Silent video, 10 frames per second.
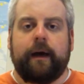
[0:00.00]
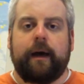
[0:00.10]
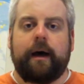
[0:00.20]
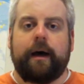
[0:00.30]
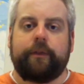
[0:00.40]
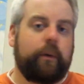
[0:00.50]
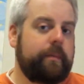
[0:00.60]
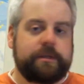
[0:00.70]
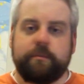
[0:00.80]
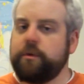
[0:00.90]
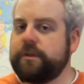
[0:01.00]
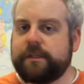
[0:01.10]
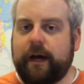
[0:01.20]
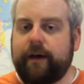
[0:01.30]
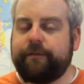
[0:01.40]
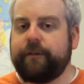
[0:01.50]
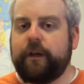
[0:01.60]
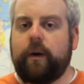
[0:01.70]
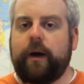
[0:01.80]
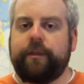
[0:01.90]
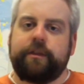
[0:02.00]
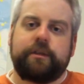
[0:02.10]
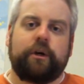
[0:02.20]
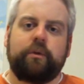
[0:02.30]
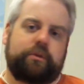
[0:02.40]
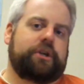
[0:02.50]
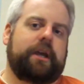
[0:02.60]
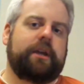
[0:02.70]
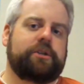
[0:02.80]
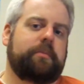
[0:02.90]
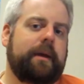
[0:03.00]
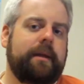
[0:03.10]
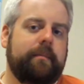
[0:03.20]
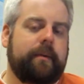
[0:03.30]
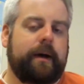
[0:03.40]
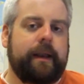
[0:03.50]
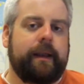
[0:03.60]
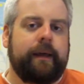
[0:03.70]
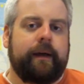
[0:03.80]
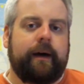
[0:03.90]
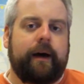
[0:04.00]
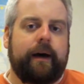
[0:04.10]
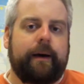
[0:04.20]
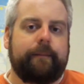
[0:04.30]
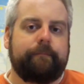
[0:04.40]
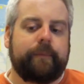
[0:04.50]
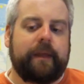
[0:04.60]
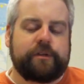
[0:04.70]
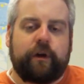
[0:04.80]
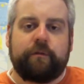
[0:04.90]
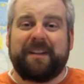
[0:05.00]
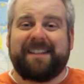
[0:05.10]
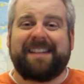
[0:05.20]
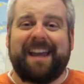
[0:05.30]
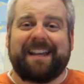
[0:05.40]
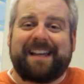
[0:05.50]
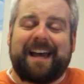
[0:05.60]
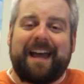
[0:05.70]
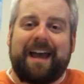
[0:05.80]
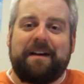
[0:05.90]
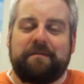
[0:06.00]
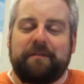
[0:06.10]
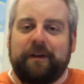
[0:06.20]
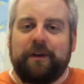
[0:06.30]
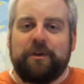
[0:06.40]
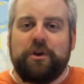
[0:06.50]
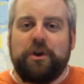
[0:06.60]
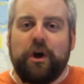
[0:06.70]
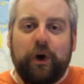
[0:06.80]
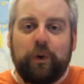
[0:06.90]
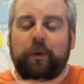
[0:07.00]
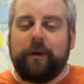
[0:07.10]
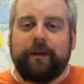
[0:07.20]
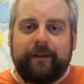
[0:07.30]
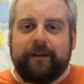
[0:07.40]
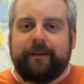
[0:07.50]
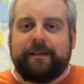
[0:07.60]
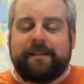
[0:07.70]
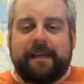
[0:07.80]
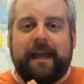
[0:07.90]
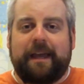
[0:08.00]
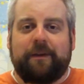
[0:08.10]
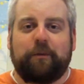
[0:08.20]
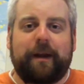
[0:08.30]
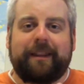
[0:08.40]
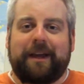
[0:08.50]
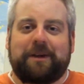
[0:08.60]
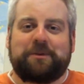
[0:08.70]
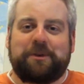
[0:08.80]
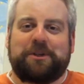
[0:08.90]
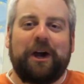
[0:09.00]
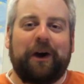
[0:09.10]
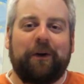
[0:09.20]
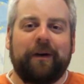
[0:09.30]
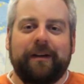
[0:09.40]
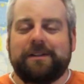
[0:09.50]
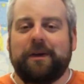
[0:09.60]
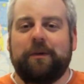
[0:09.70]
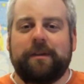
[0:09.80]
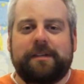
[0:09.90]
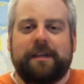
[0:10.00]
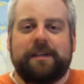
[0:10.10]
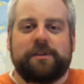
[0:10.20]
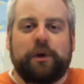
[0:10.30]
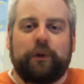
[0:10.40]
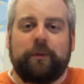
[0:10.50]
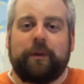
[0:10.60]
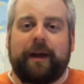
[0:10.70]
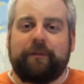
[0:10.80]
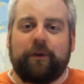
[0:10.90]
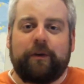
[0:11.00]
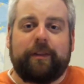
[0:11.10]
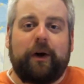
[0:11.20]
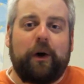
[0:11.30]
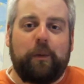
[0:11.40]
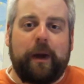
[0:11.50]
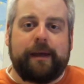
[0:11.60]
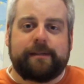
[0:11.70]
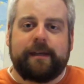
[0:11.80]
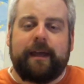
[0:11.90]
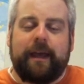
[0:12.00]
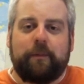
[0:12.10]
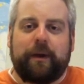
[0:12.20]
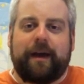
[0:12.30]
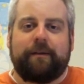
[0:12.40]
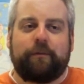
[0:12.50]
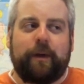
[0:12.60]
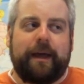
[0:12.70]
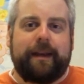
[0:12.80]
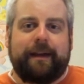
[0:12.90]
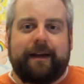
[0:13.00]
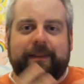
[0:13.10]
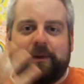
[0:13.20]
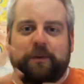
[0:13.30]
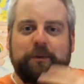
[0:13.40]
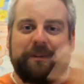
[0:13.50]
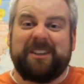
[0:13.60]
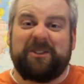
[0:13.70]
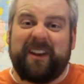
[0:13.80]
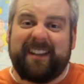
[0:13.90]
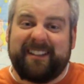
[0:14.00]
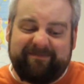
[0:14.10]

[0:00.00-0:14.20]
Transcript: There will be some new stuff. I think the tone will change a bit, but it's hard for me to say because I have no say in writing the actual show. So this is only what I've heard in the hallways and what I've read on the old internet.